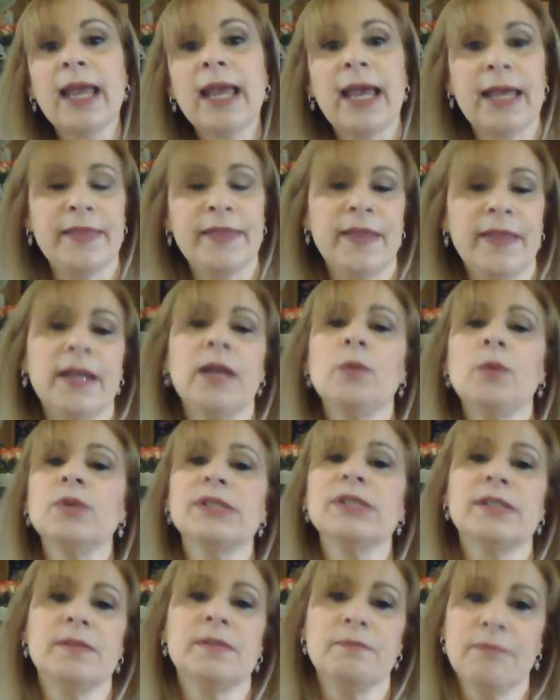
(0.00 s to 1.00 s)
and then I will
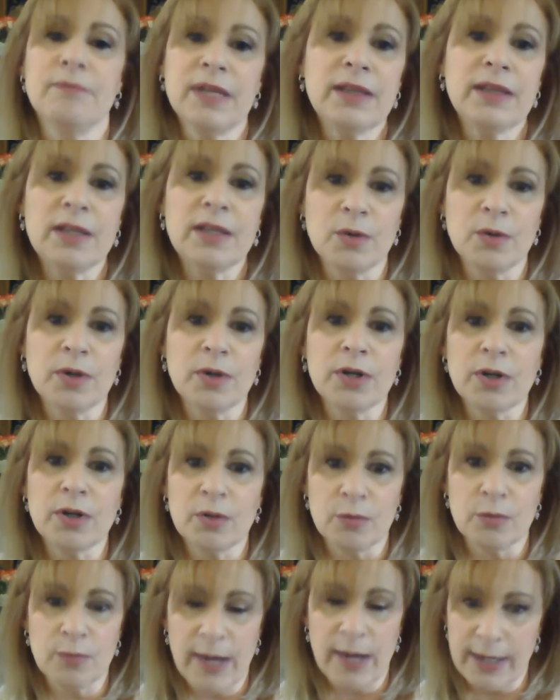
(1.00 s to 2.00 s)
submit the
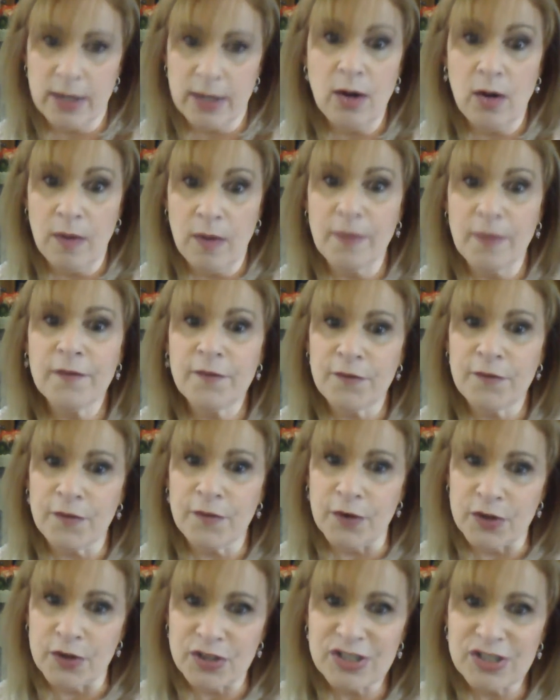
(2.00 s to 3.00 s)
order right on the
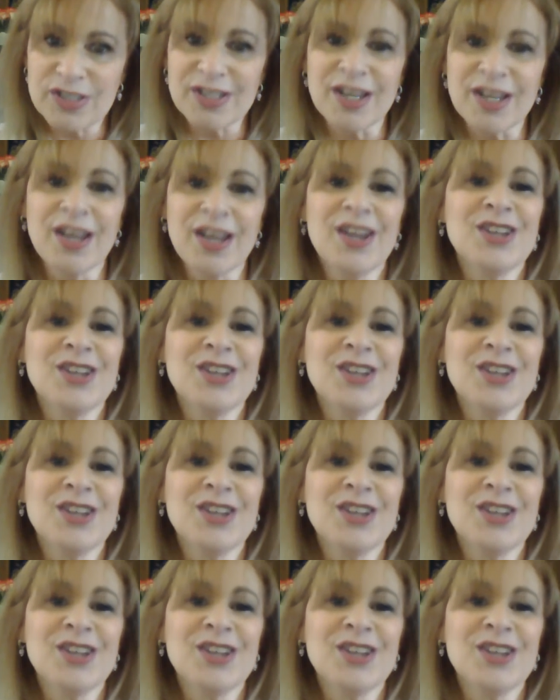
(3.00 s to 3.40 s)
1st.